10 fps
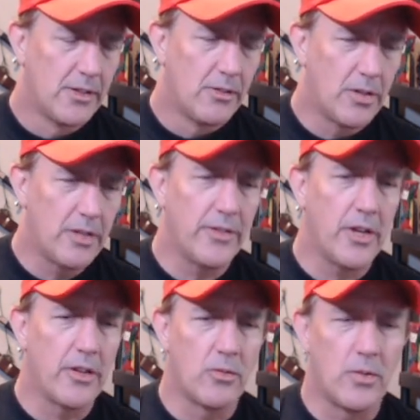One of the
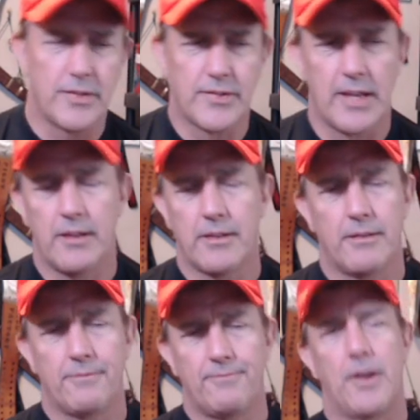other ones I
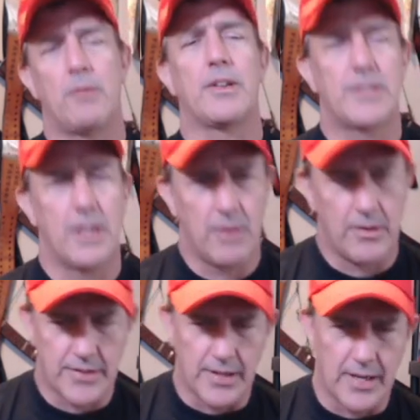want to say when I
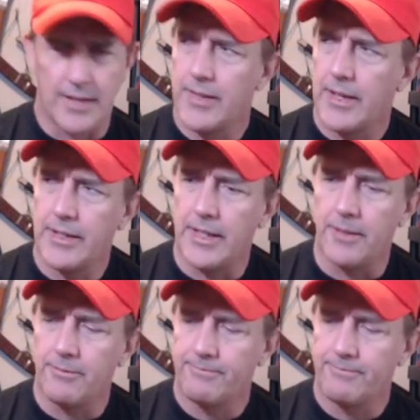was in 9th ID.